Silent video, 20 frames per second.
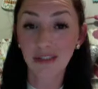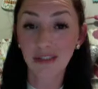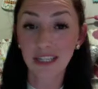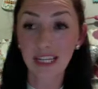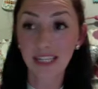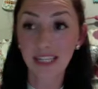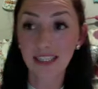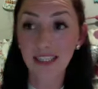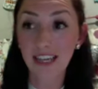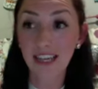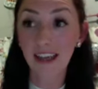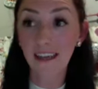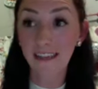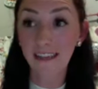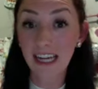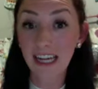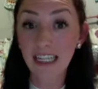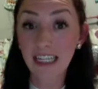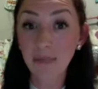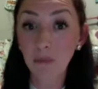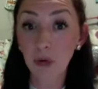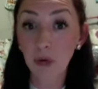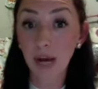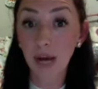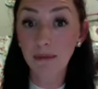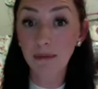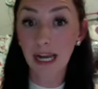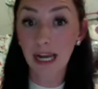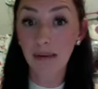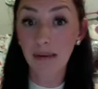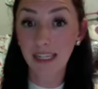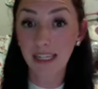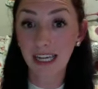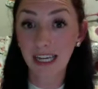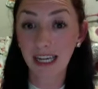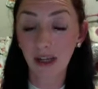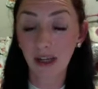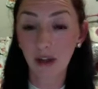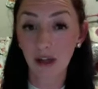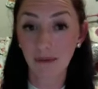scents, that is prime time to
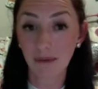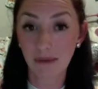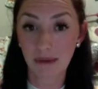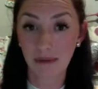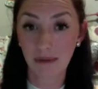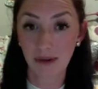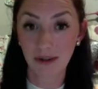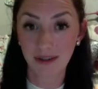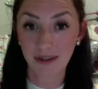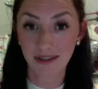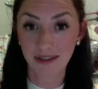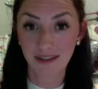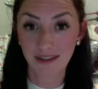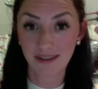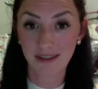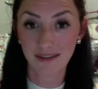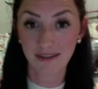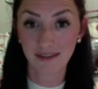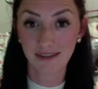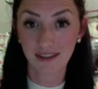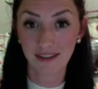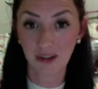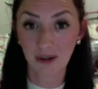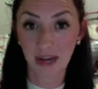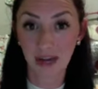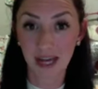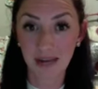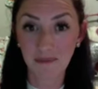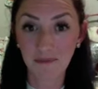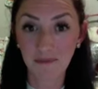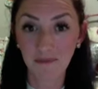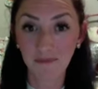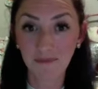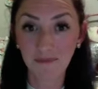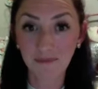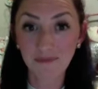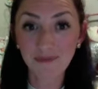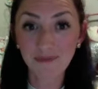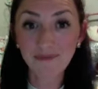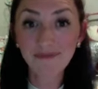get club members. Okay?
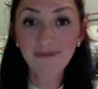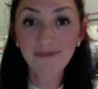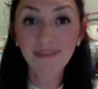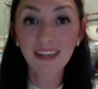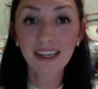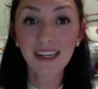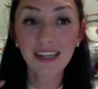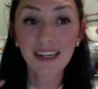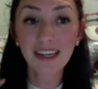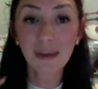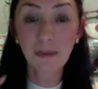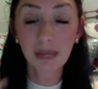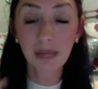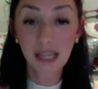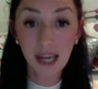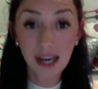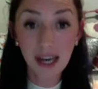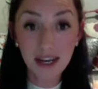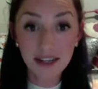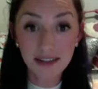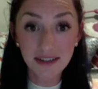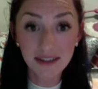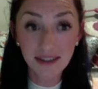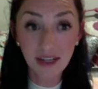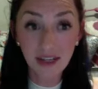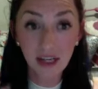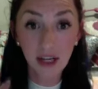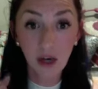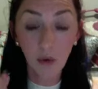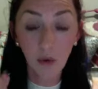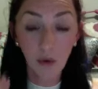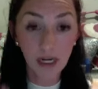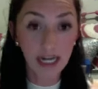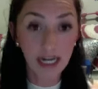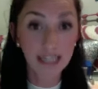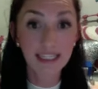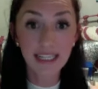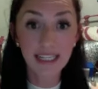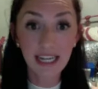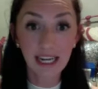Because what
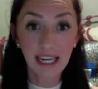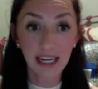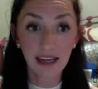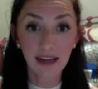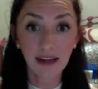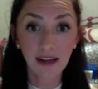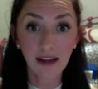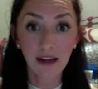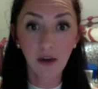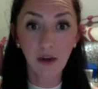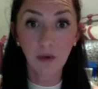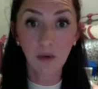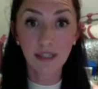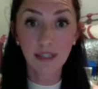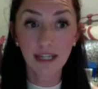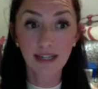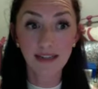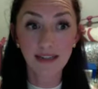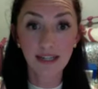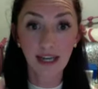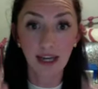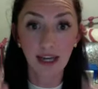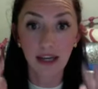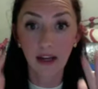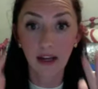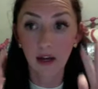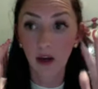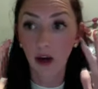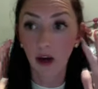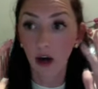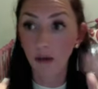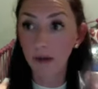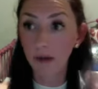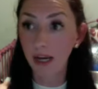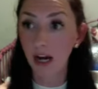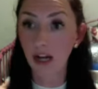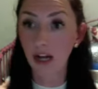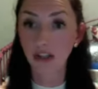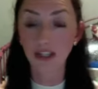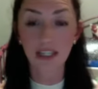I did was I said, oh my
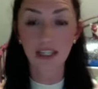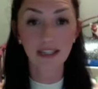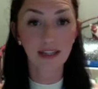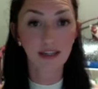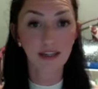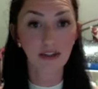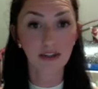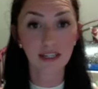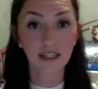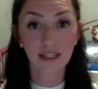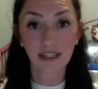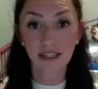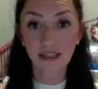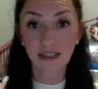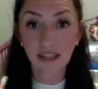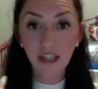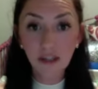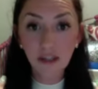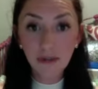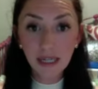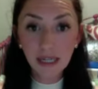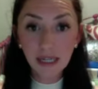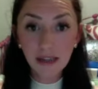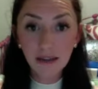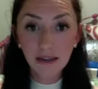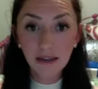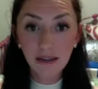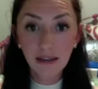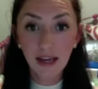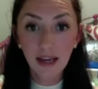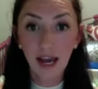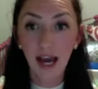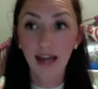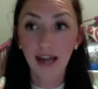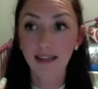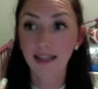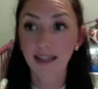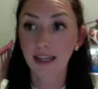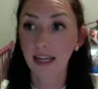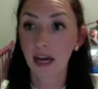gosh, these scents are discontinuing.
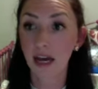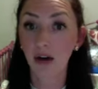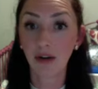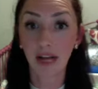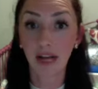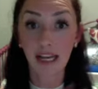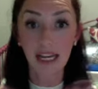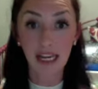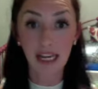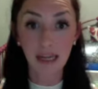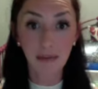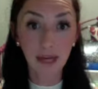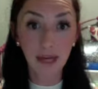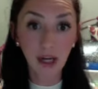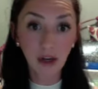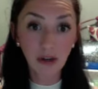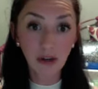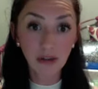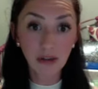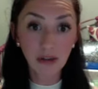I sent out an email.